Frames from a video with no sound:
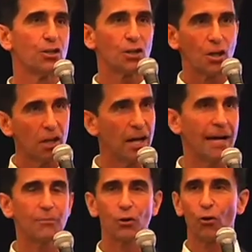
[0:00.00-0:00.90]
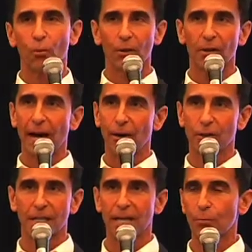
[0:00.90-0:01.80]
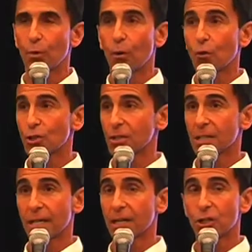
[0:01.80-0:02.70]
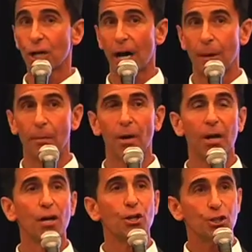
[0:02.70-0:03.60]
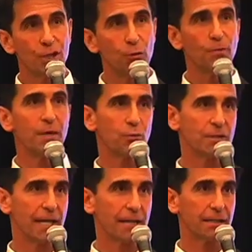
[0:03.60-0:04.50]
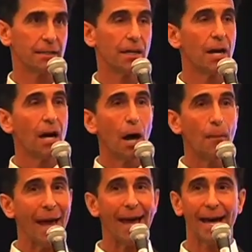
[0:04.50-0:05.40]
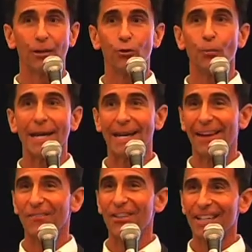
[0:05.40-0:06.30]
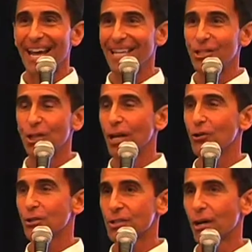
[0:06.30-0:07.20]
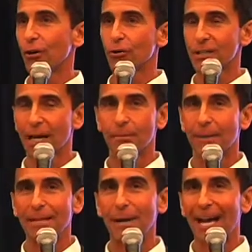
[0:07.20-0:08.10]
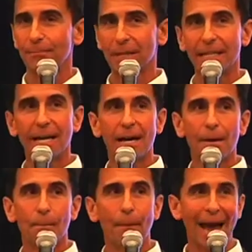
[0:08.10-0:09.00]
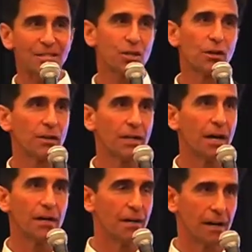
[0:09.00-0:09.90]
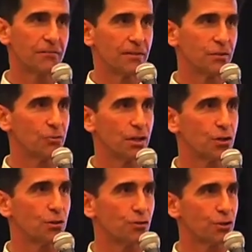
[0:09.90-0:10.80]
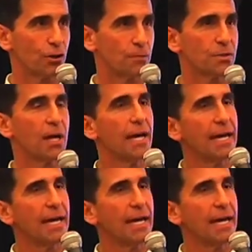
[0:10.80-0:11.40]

to climb the corporate ladder, to get a promotion, to get a job, she would be protected. A man who may not fit a gender stereotype, may not be masculine enough in traditional terms,